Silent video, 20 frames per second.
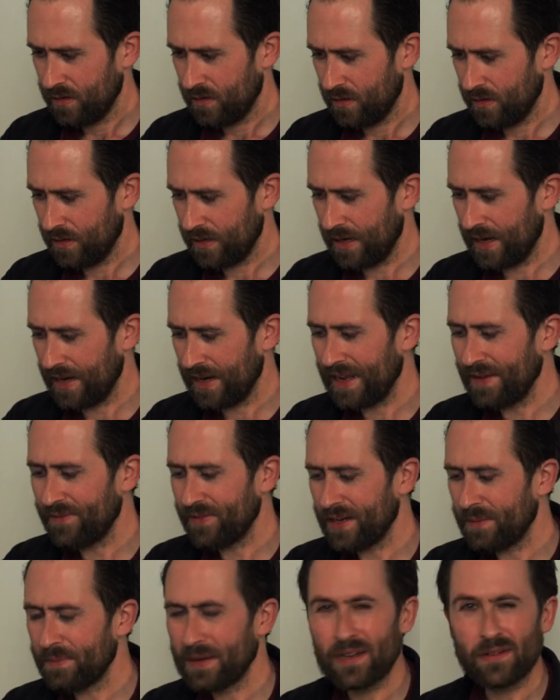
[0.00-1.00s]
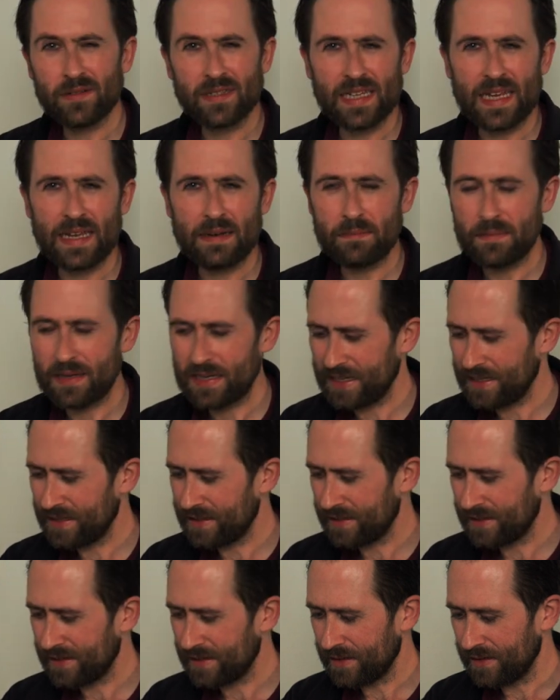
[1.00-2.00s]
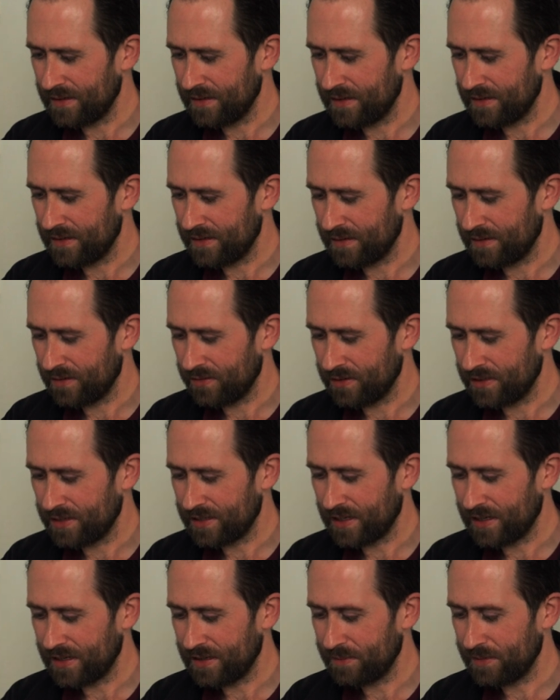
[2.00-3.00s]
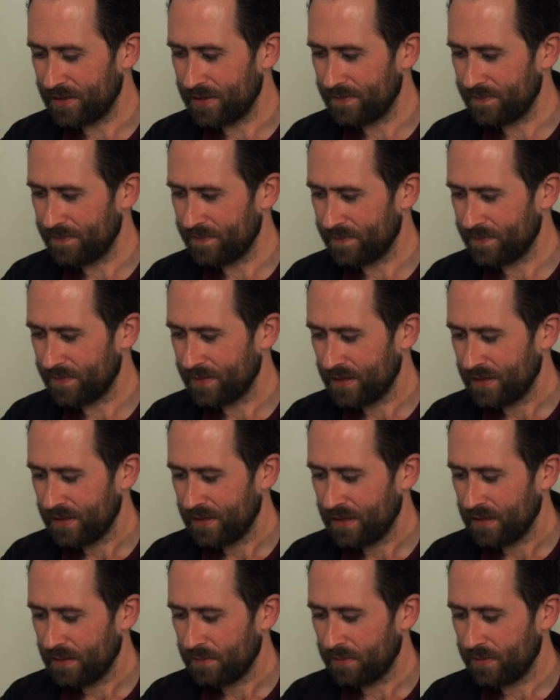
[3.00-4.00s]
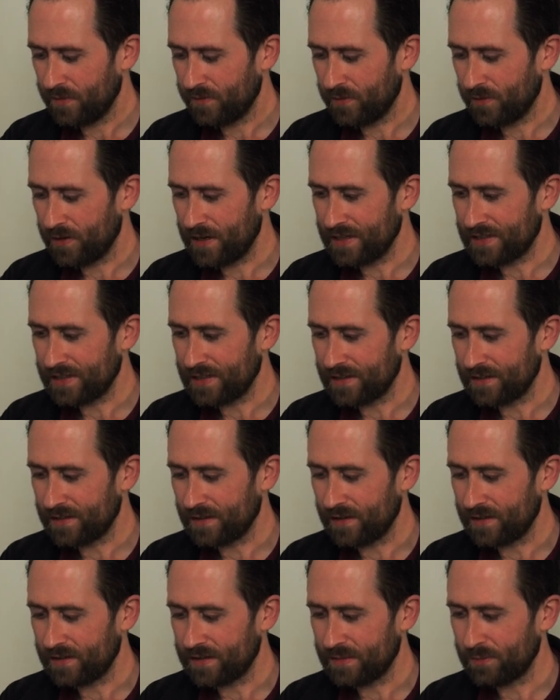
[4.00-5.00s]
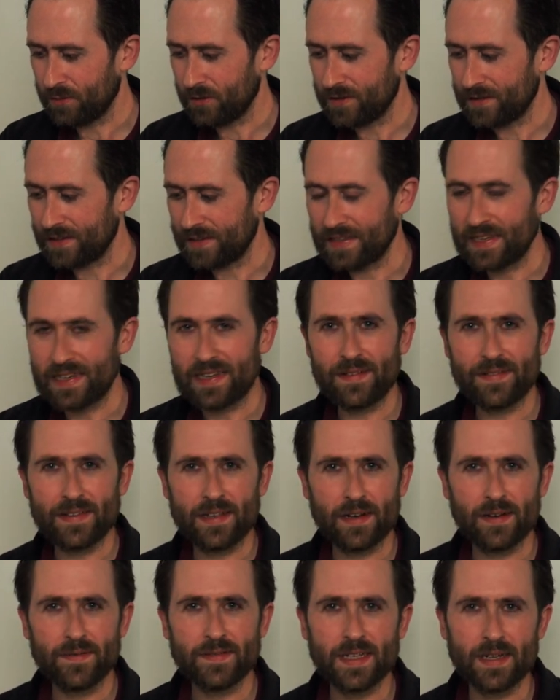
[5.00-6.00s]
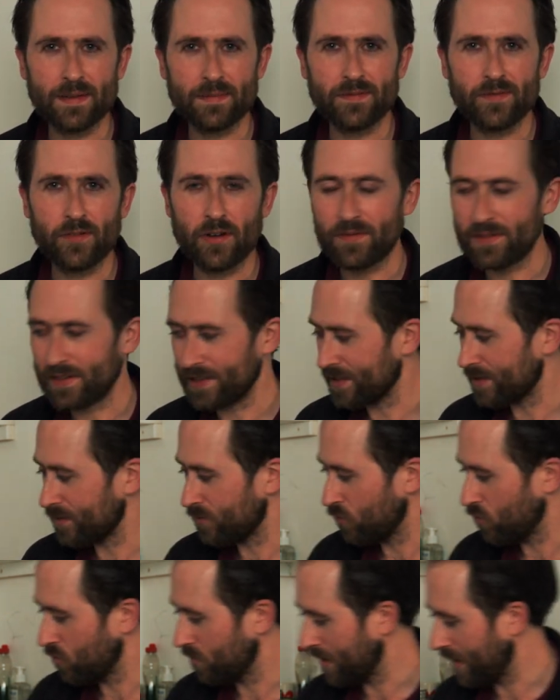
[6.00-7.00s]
and give it about 10 minutes on the timer before I actually start to process. That gives it enough time for everything to warm